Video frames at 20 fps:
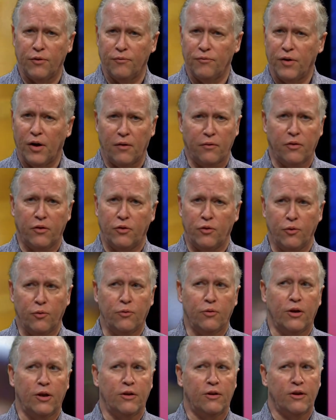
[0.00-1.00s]
you involve the
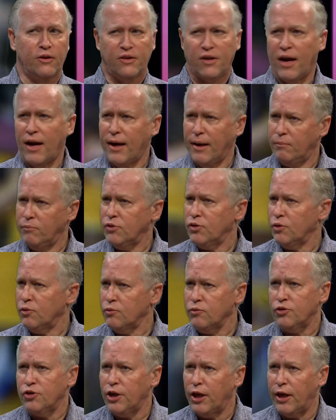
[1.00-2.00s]
Duneland, the time
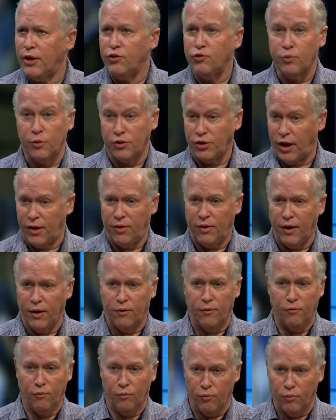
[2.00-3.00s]
zone change, which I think
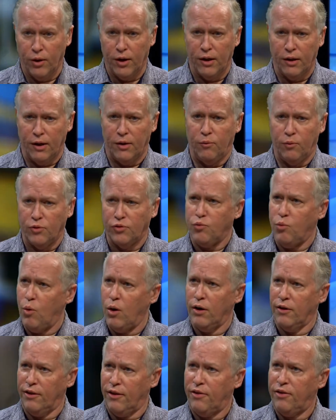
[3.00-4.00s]
really was
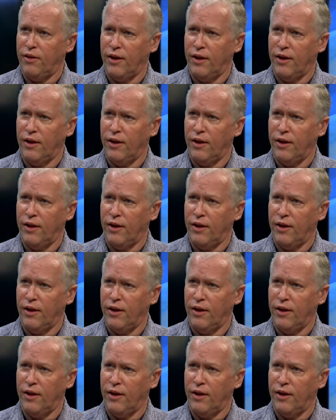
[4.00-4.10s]
one of the